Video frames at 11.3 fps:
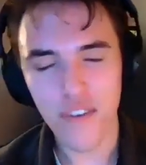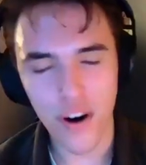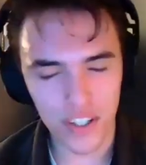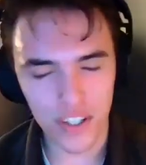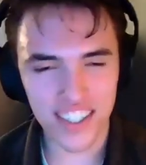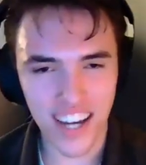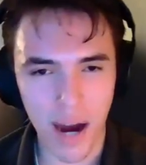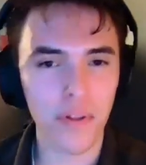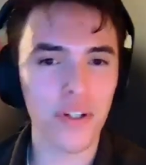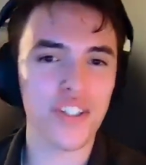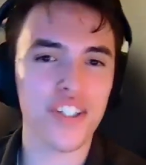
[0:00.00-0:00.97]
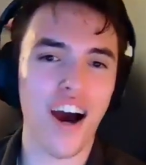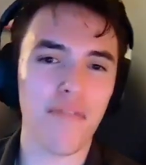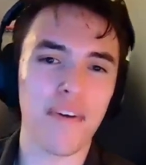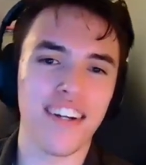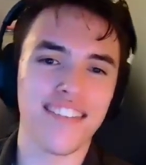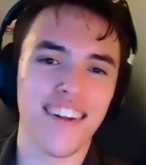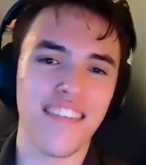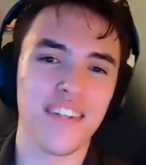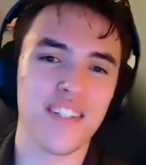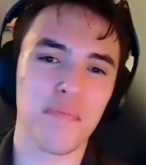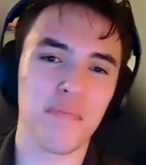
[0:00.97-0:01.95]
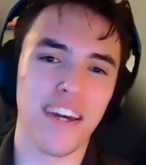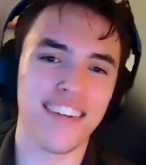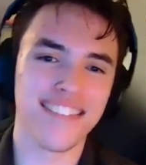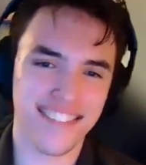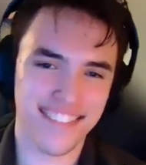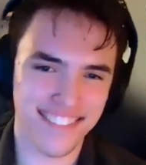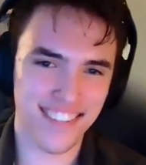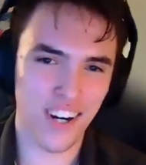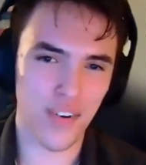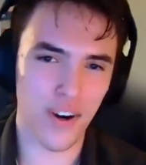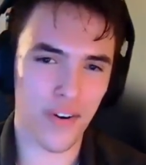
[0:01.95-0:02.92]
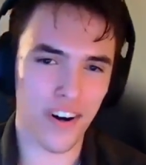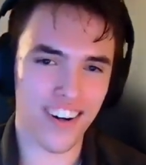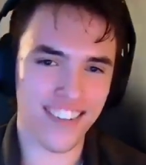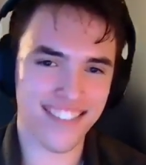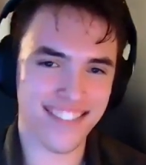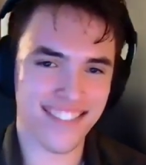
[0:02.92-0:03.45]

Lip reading: Folks, I'm Lucas Kaufman, and this has been Career Corner.